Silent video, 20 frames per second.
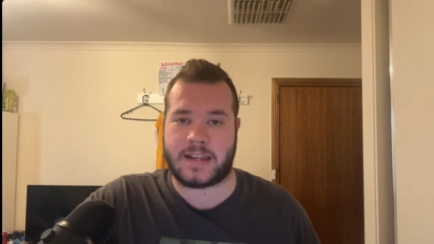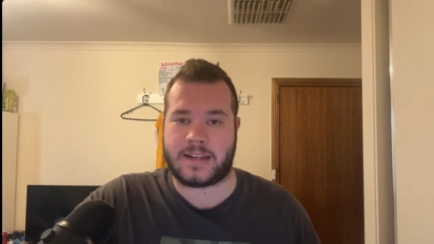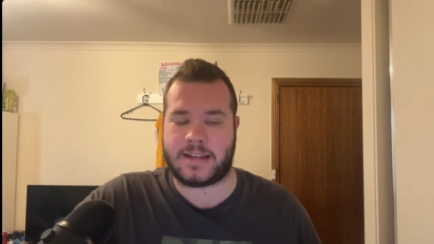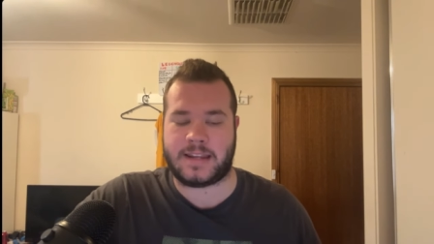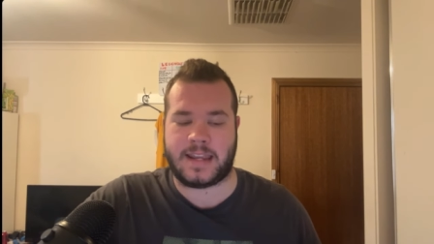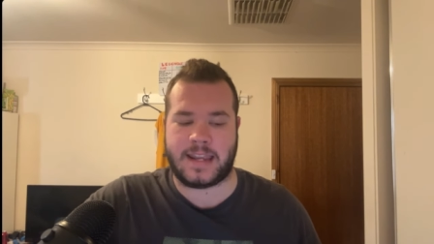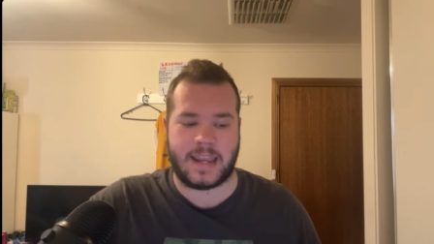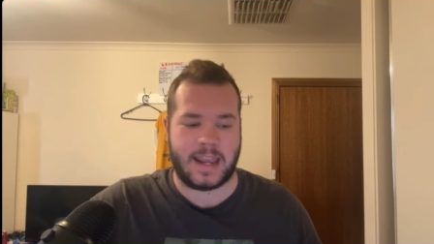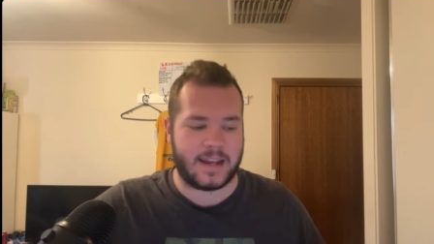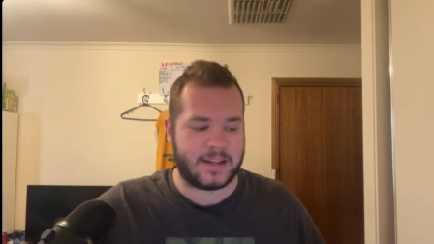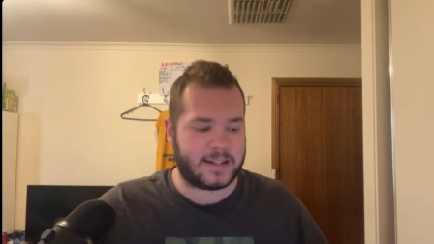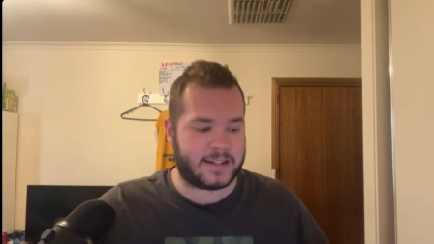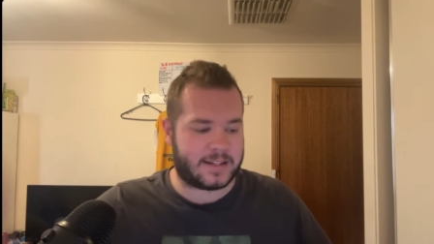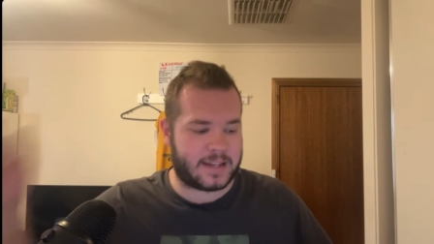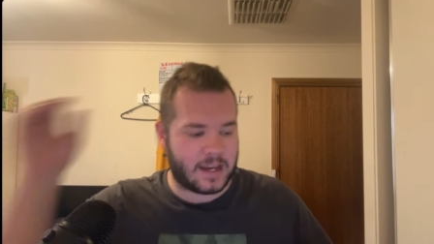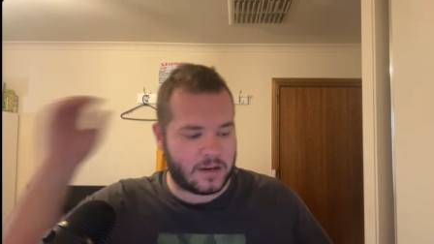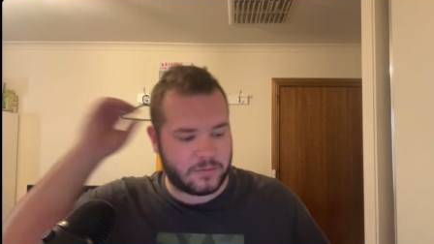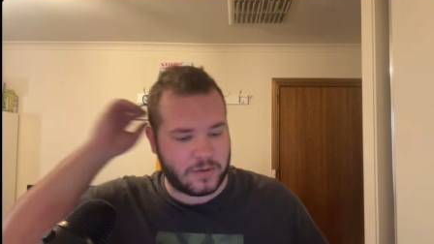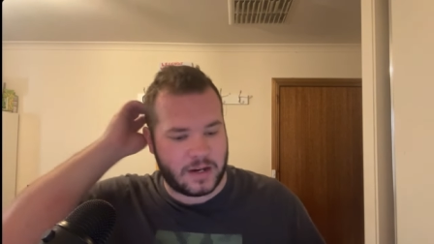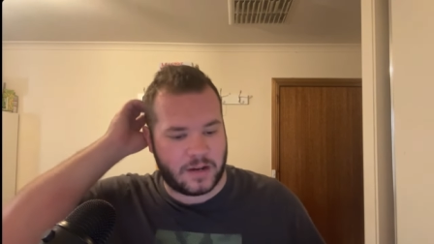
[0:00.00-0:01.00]
He had to
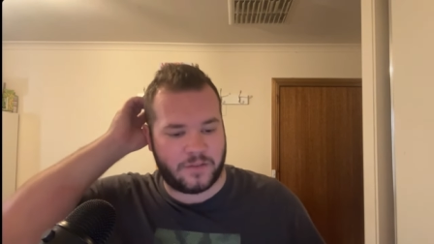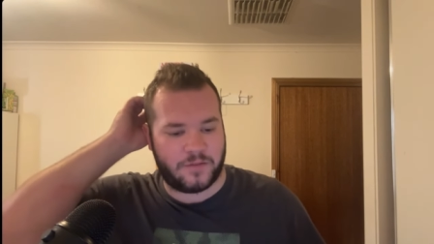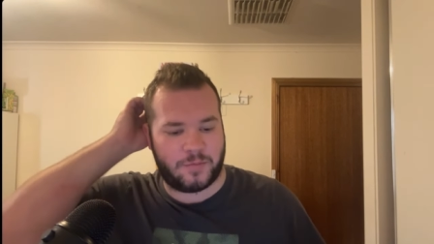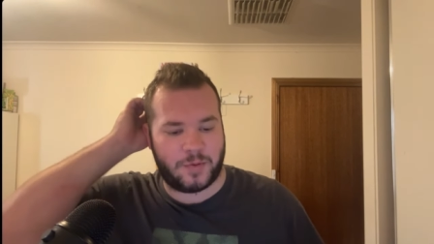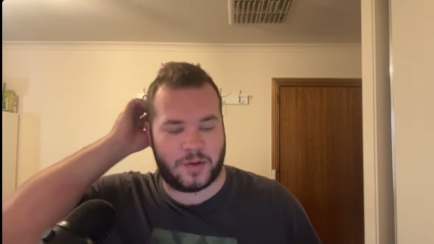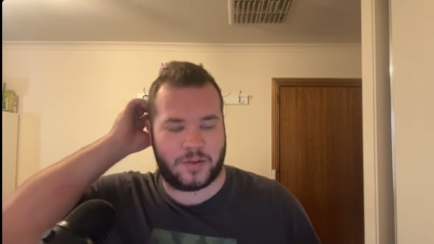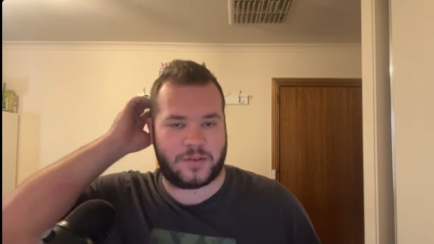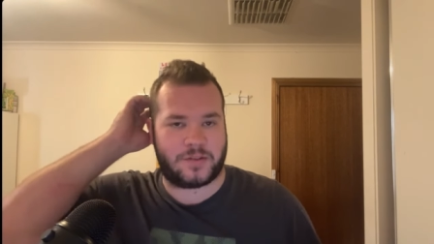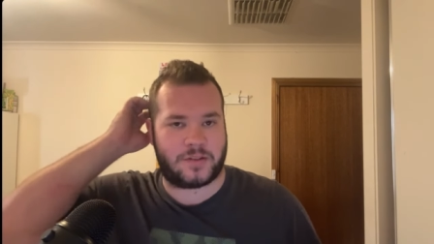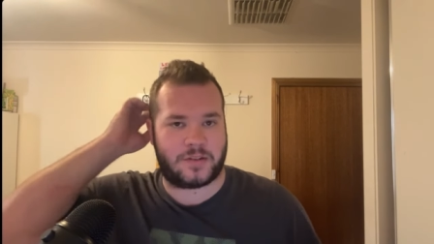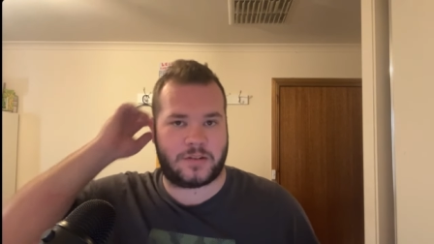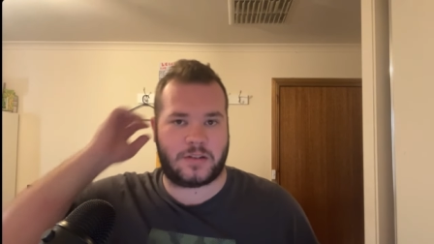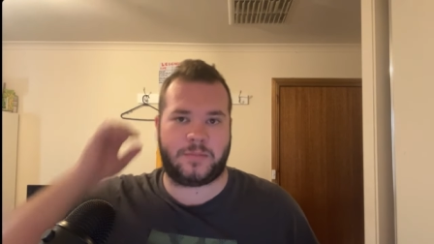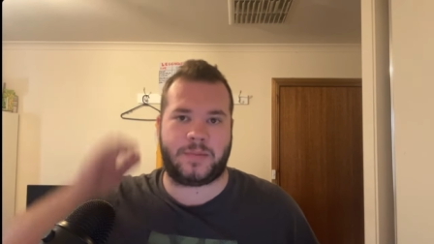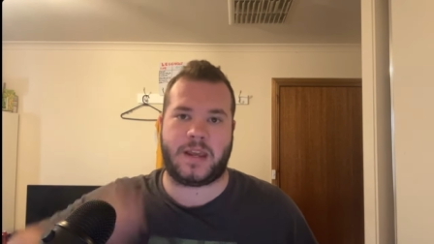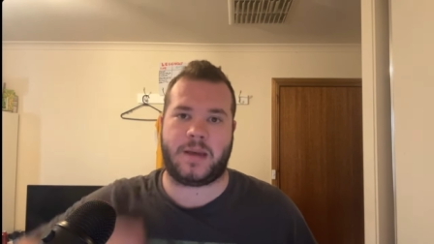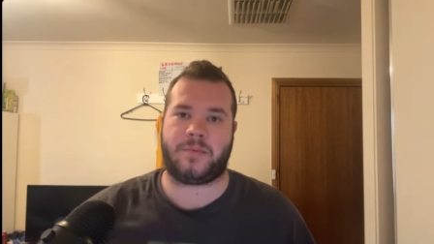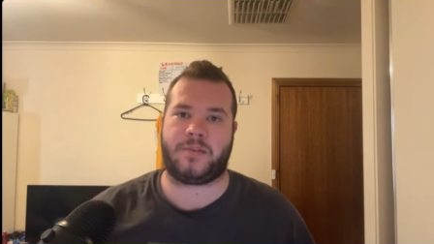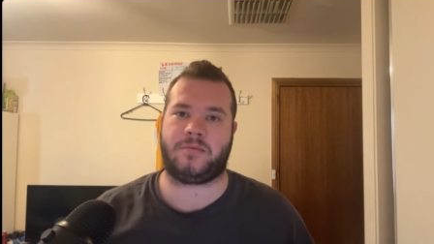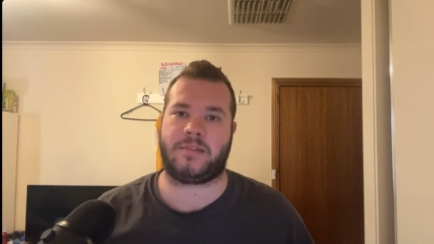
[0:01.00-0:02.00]
get rid of Boost to
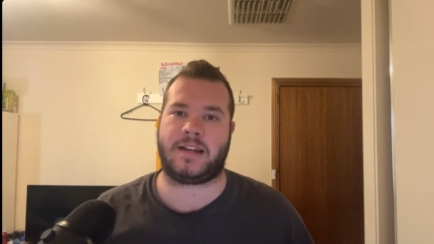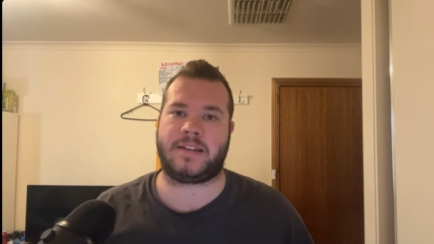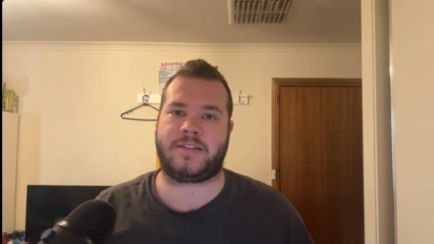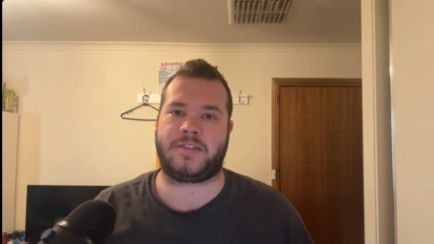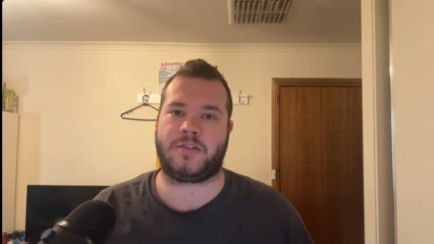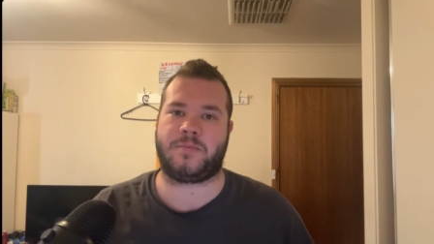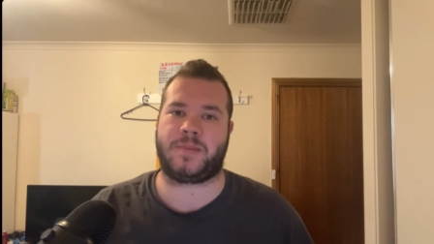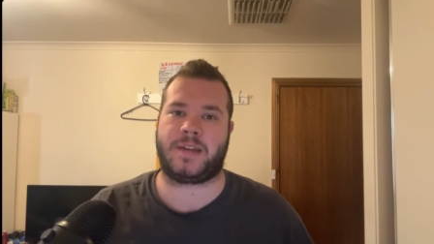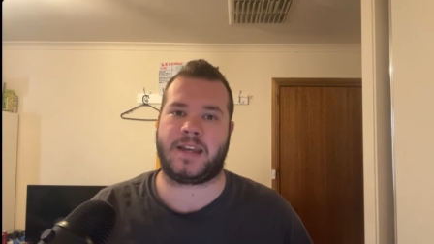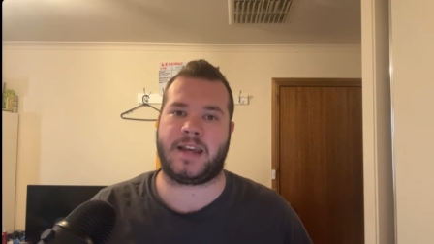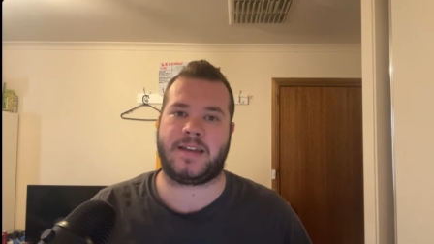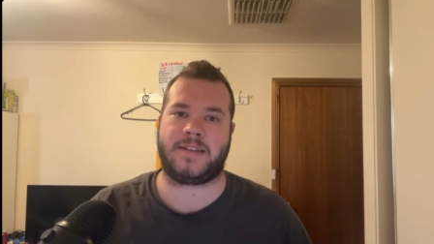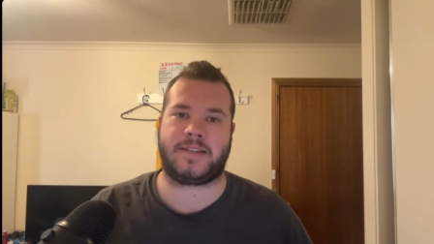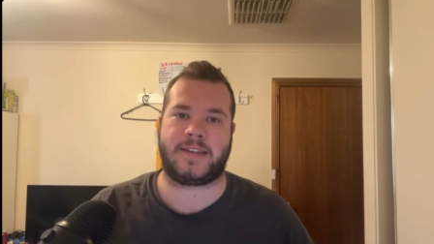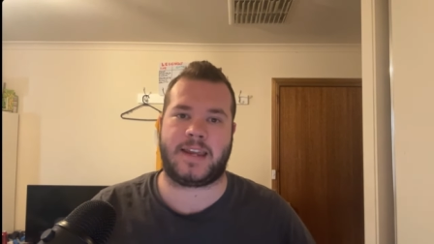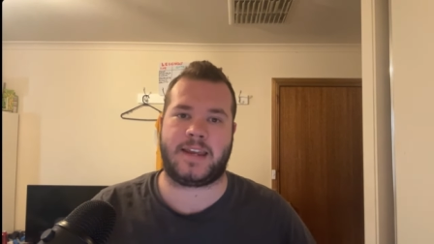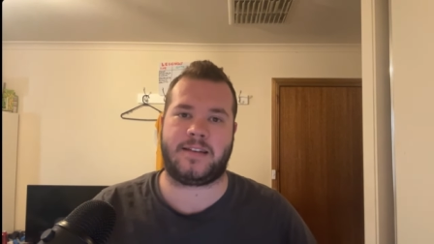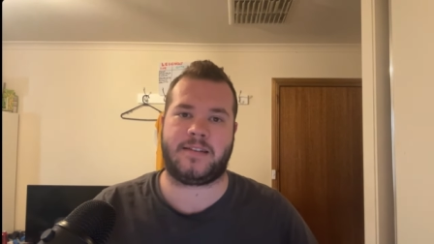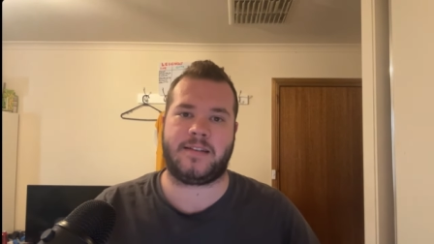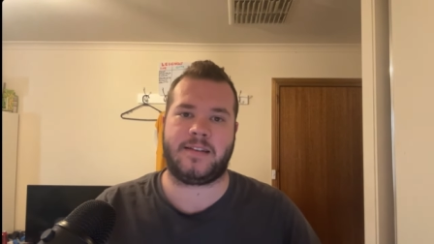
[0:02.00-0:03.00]
be able to race supercars
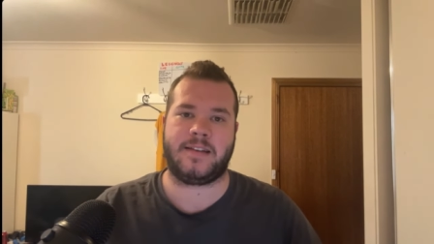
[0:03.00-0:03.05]
again